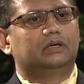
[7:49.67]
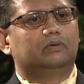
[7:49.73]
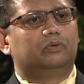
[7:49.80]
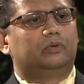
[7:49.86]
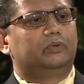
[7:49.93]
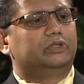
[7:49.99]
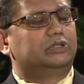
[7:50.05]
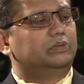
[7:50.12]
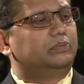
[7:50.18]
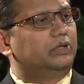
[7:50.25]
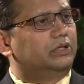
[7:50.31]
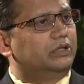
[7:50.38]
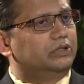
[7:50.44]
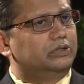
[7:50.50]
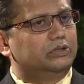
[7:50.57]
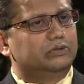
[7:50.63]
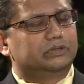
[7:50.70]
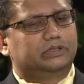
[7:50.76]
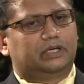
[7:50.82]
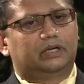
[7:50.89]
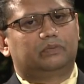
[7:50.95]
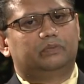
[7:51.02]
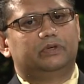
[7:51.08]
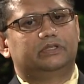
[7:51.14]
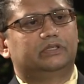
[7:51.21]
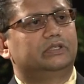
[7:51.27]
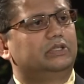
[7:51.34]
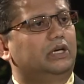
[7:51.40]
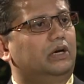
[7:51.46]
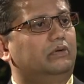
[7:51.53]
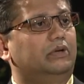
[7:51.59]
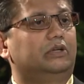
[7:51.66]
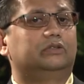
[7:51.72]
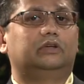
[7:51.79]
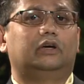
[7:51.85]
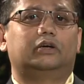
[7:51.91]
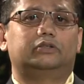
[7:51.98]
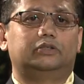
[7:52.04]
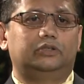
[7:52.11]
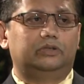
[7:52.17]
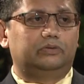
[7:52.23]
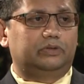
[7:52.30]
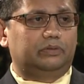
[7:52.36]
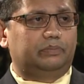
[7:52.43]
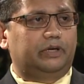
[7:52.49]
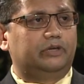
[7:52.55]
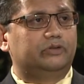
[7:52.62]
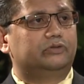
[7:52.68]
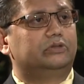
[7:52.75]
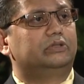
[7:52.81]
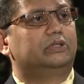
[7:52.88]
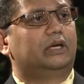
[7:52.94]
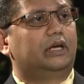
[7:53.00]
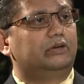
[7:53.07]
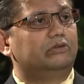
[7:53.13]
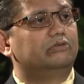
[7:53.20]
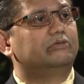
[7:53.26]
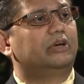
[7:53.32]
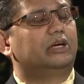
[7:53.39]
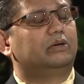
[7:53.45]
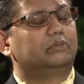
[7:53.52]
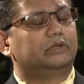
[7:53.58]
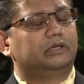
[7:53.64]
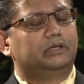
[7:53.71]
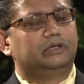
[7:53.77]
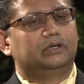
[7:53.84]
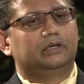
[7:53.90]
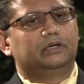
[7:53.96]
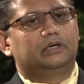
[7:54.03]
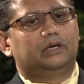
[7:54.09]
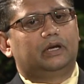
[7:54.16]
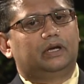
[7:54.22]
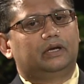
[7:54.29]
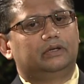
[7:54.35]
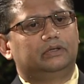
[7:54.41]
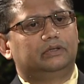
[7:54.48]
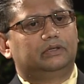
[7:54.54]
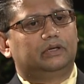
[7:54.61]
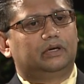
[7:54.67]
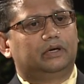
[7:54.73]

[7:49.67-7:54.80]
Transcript: what we typically do is that we sit down and talk to you, the patient, and your family, and